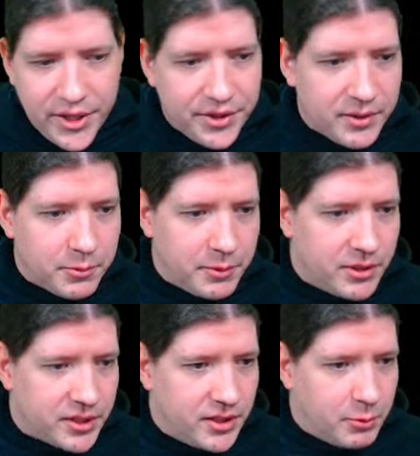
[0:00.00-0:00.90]
we will
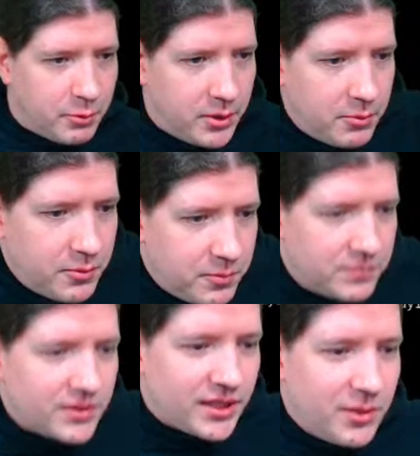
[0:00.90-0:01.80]

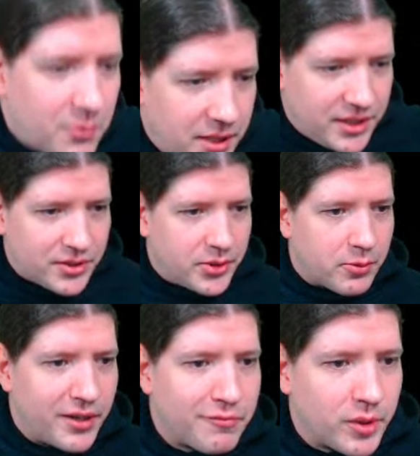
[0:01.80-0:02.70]
run into the
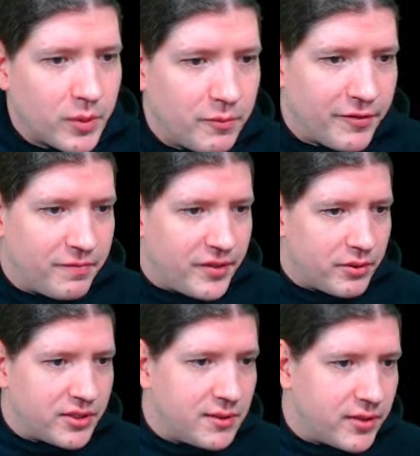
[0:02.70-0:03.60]
ref problem
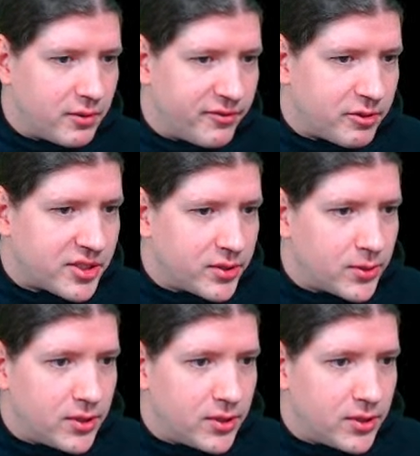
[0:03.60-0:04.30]
very soon.